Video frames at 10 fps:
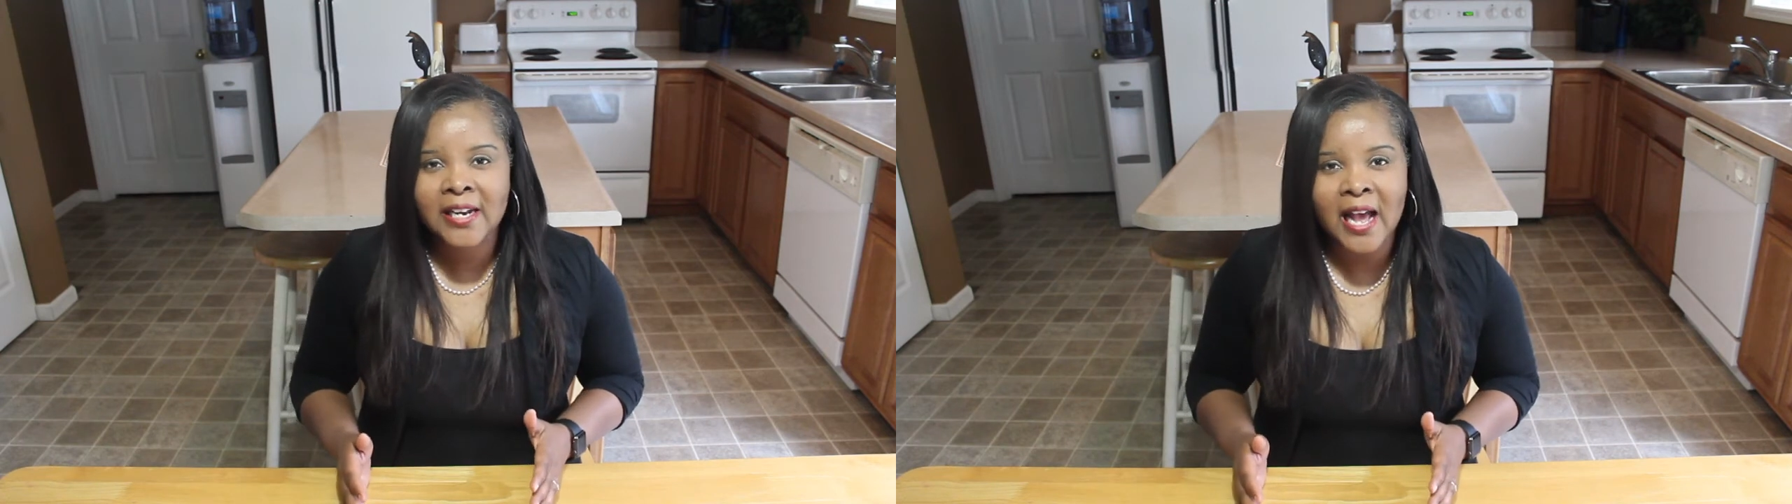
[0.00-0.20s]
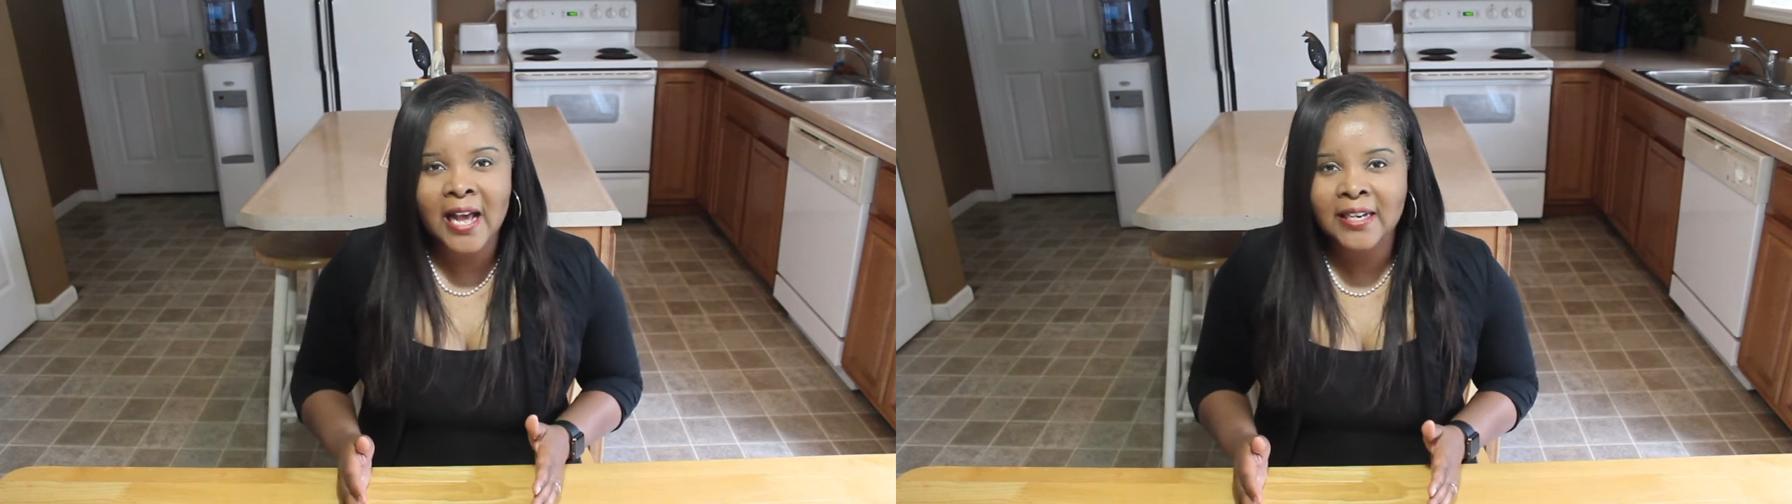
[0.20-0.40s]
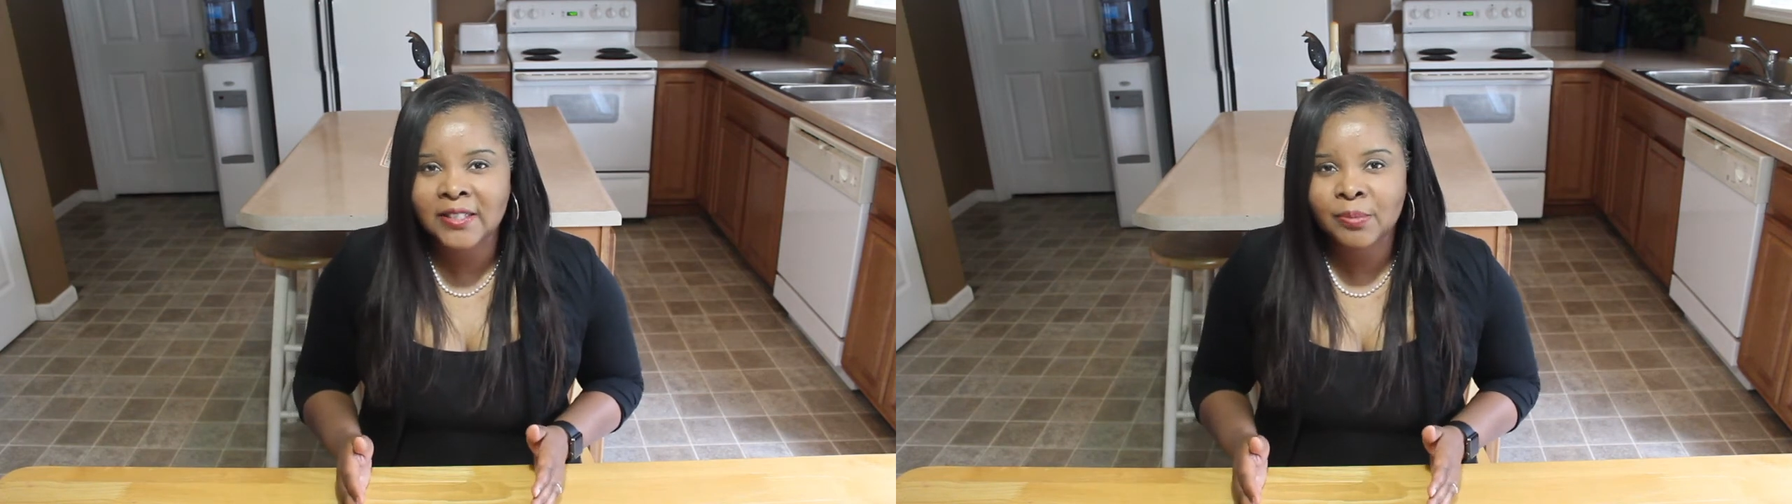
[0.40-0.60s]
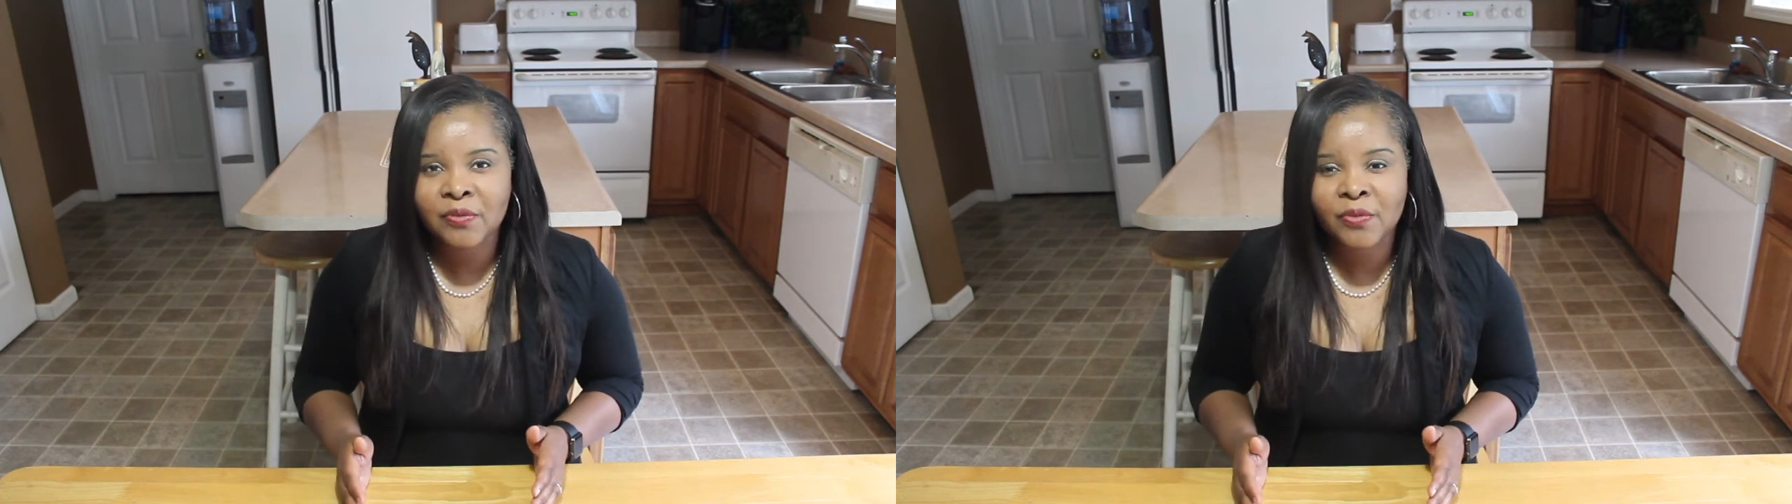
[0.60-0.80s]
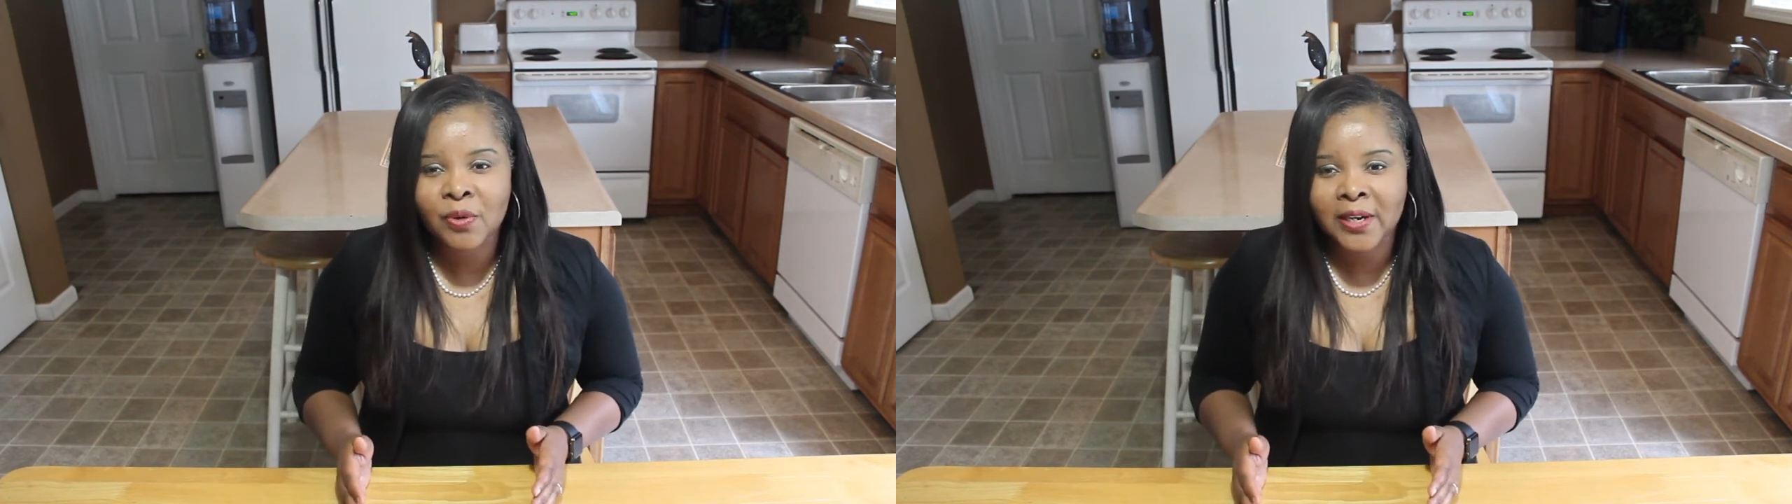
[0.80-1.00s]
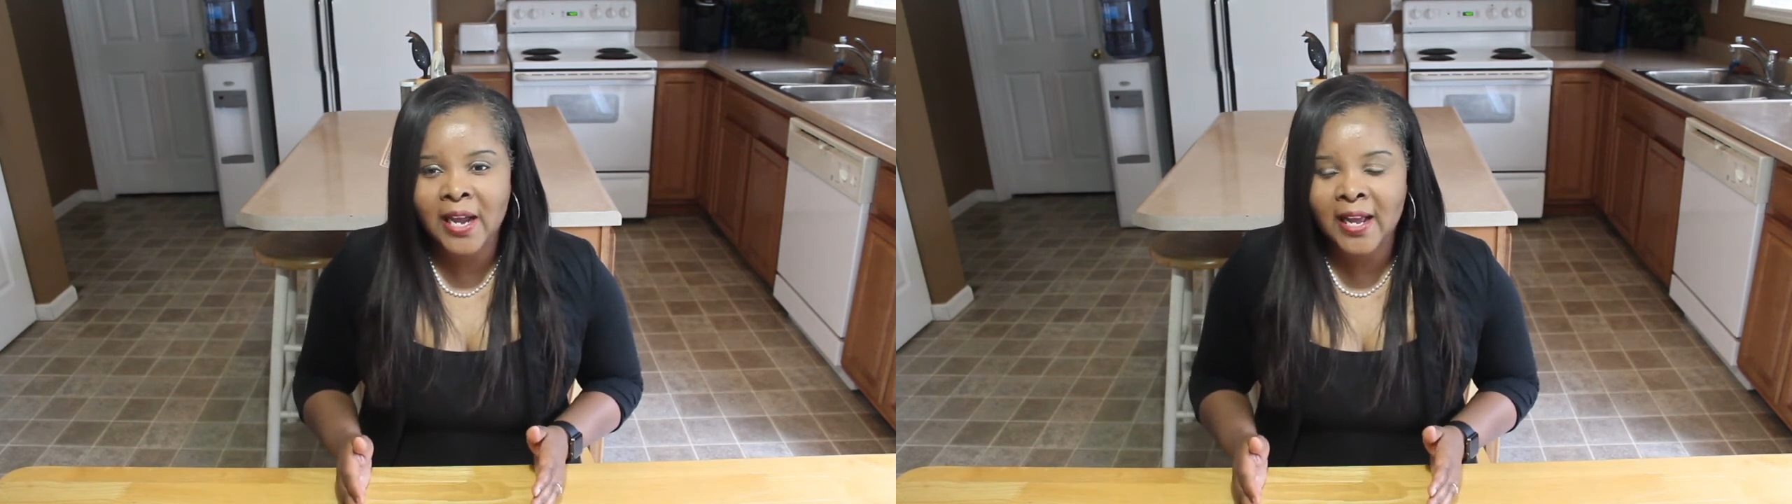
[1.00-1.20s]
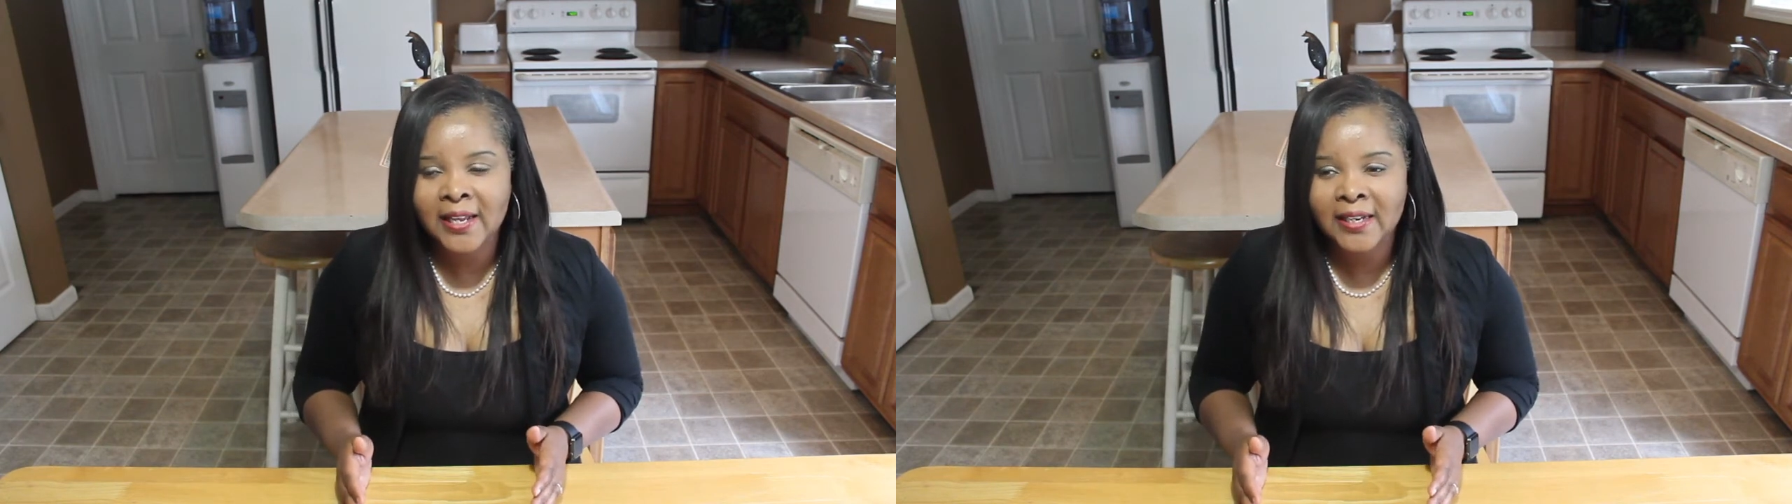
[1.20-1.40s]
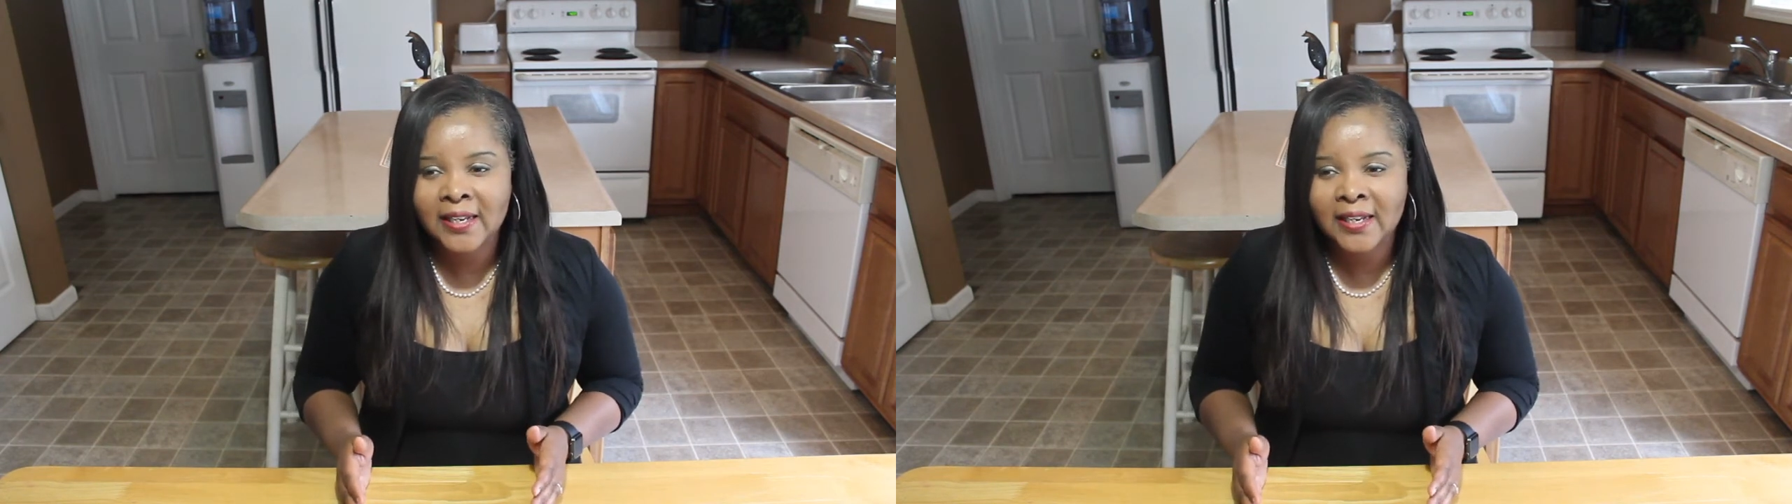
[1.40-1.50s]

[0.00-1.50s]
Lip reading: and honest before God,